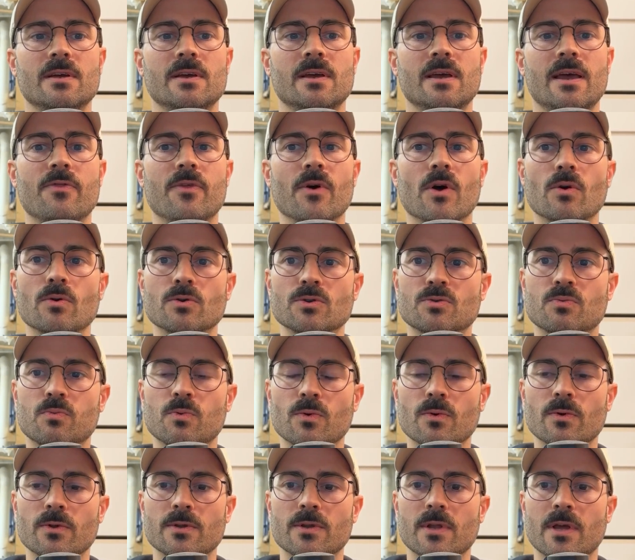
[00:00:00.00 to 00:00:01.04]
Those
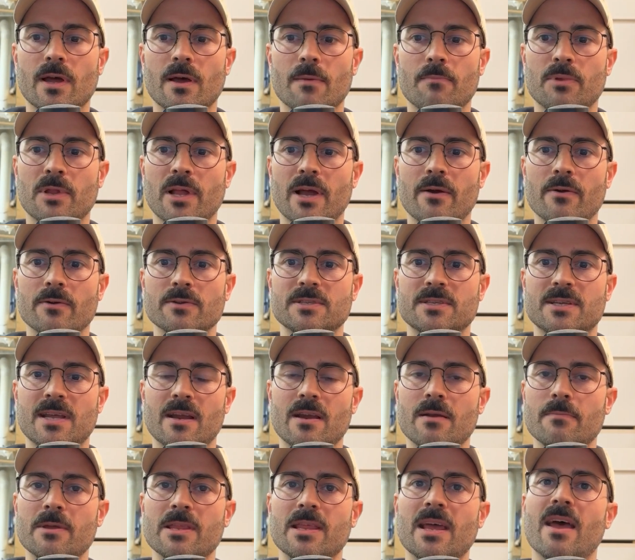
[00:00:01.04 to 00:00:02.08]
plywoods tend
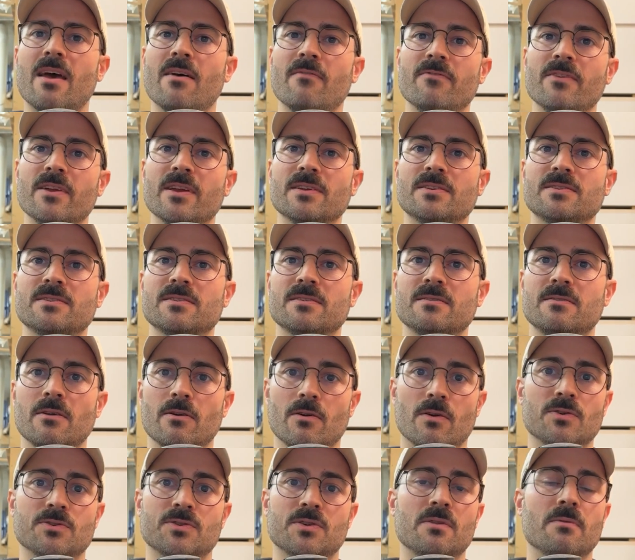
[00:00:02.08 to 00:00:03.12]
to be the heaviest. They're
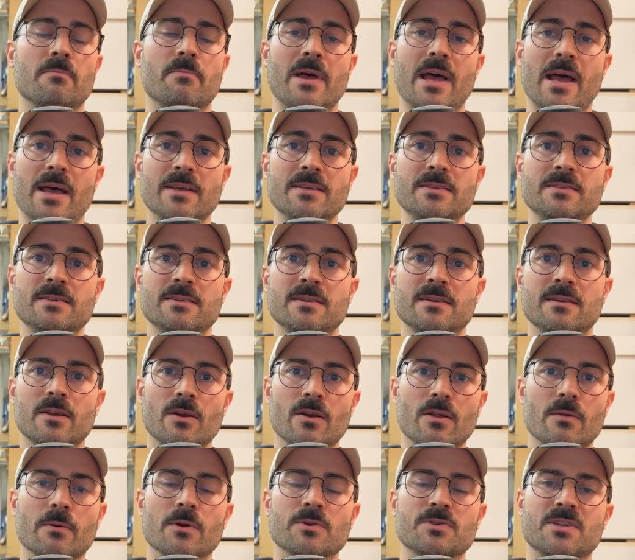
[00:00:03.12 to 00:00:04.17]
also the best,
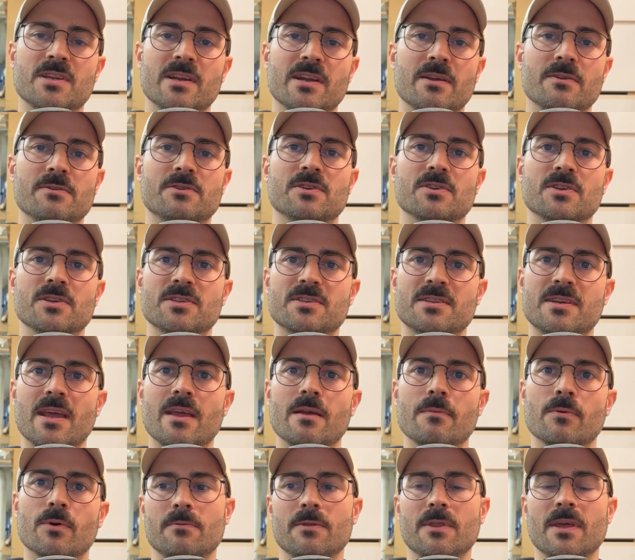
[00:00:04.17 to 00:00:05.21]
the most actually
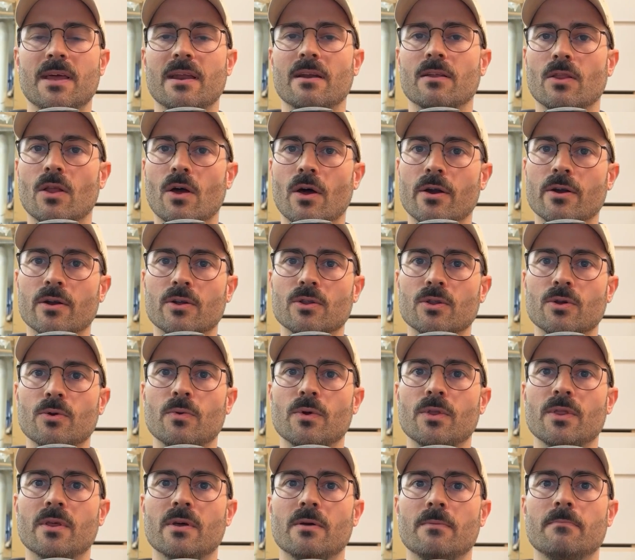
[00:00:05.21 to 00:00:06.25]
stable. They had a lot of glue
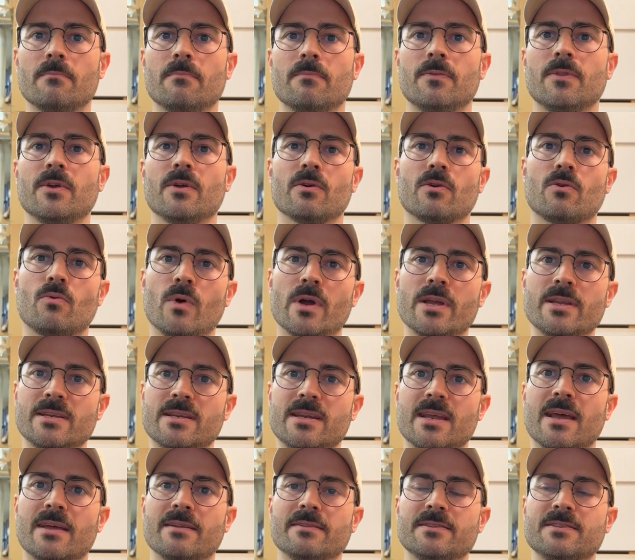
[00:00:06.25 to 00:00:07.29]
in them. They're quite
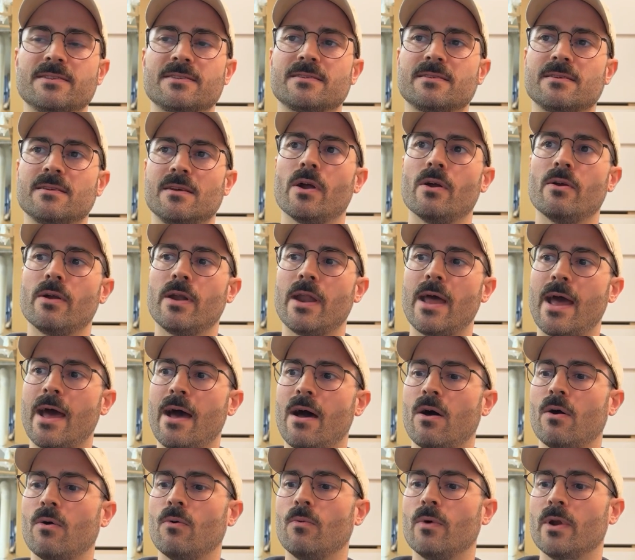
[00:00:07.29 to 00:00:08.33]
dense. Where
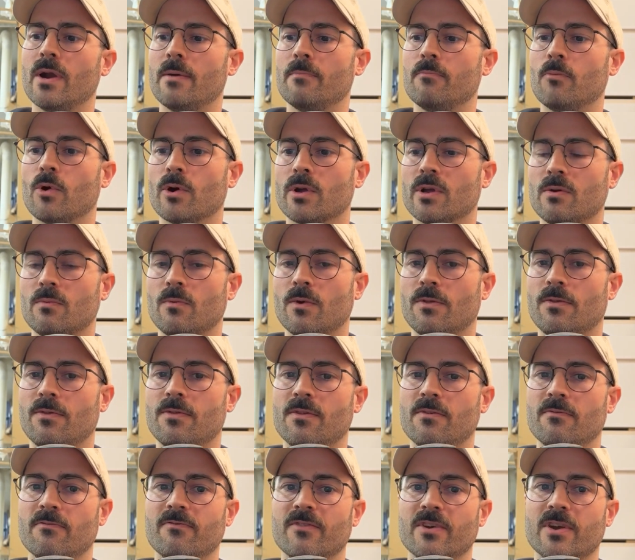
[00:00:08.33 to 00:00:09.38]
now, when I'm working with
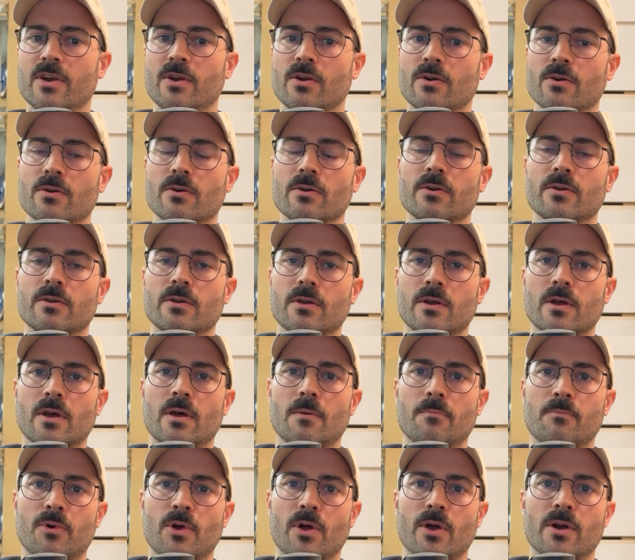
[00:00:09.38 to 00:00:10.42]
the veneered
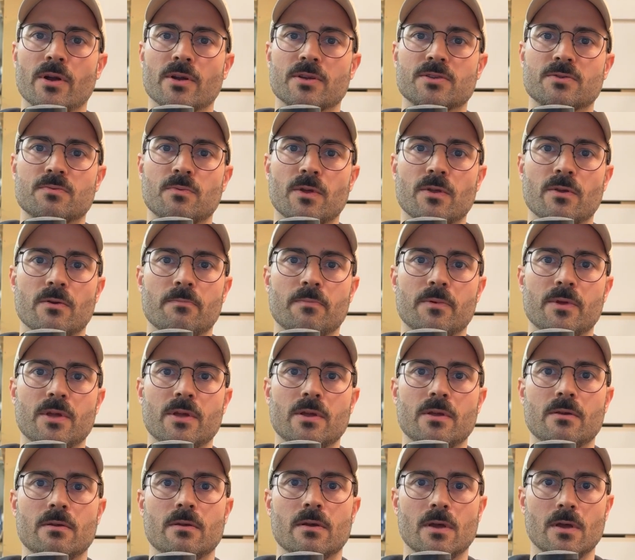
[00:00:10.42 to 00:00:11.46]
products, whether it
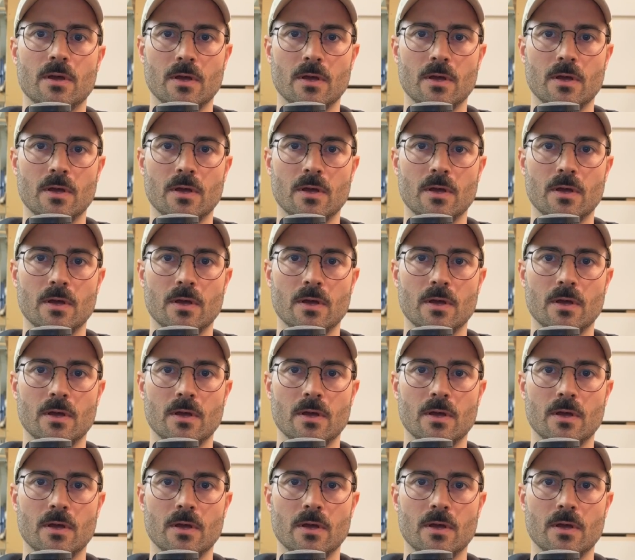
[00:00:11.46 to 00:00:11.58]
be